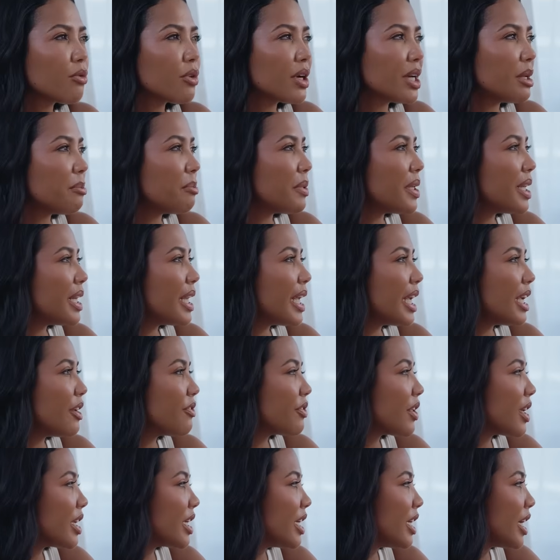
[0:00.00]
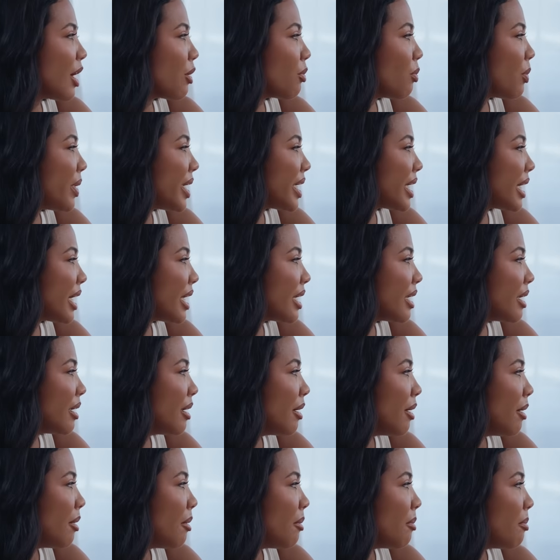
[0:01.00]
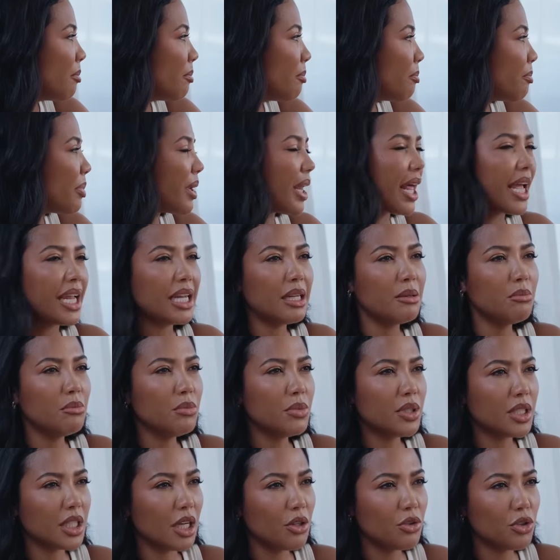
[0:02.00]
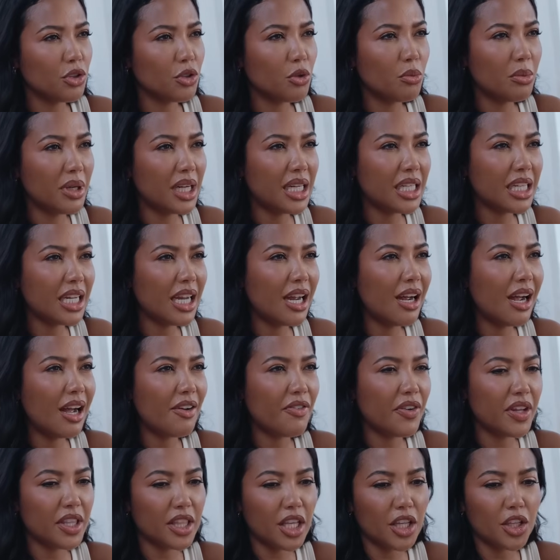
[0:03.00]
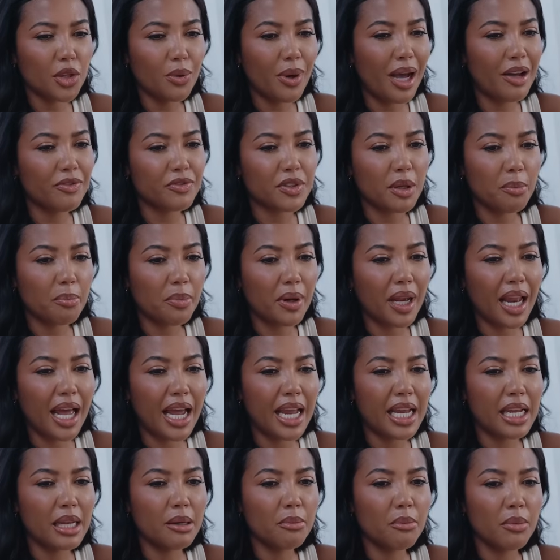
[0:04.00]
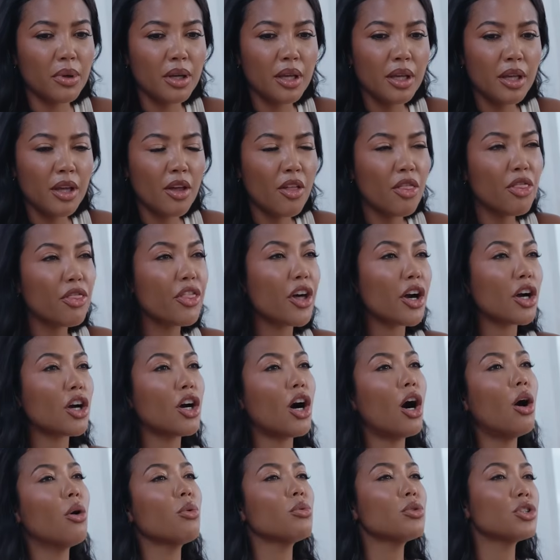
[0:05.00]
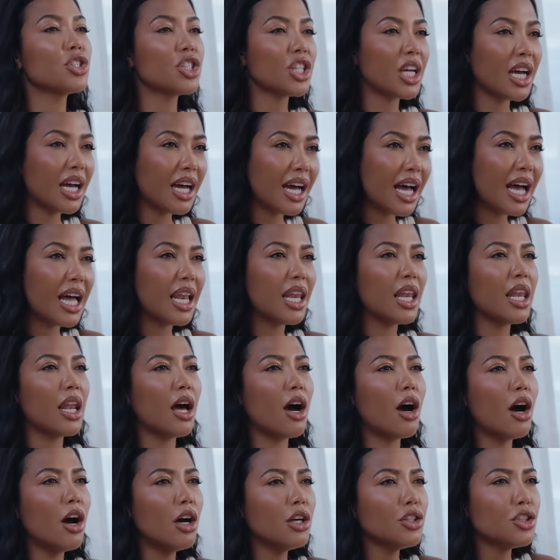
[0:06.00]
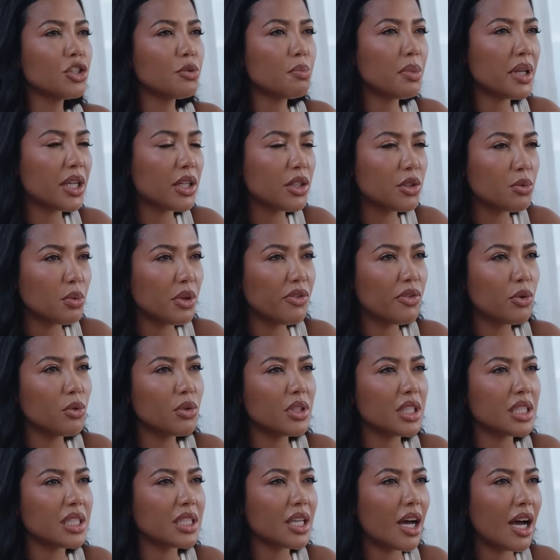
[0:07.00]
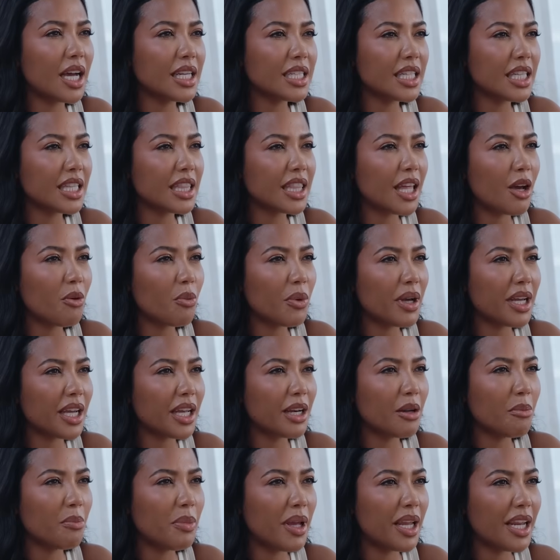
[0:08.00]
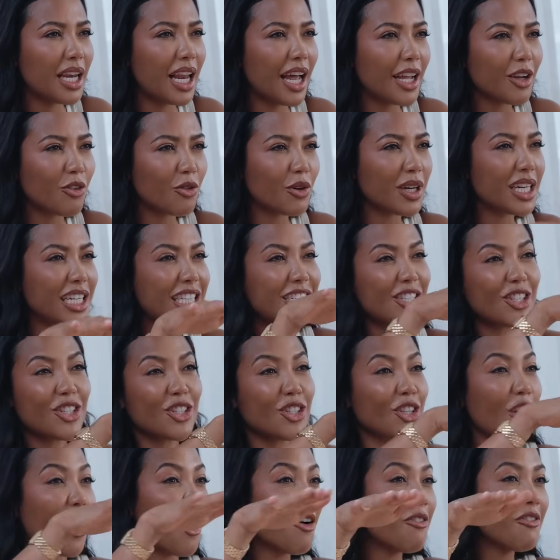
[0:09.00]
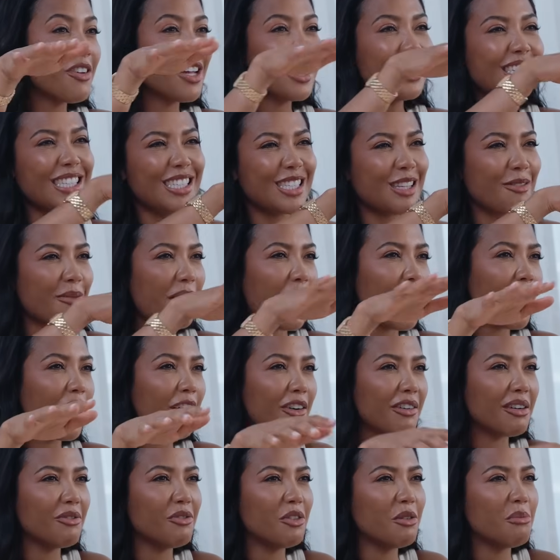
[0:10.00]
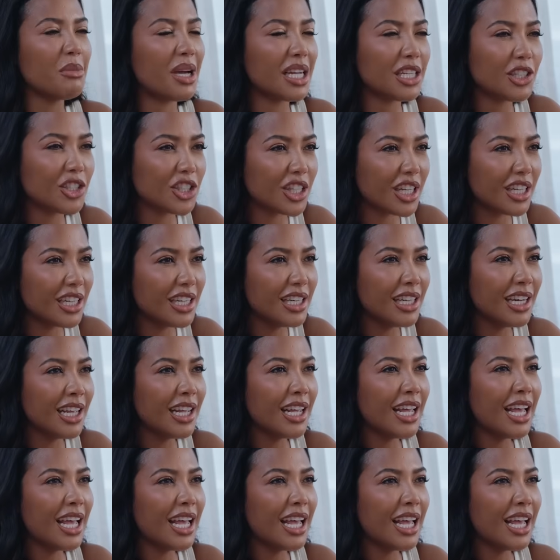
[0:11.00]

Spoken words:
really believe that, you know, we can blame social media. I think that you have to blame the culture at large, because we've all decided that we're going to be like really surface about our information.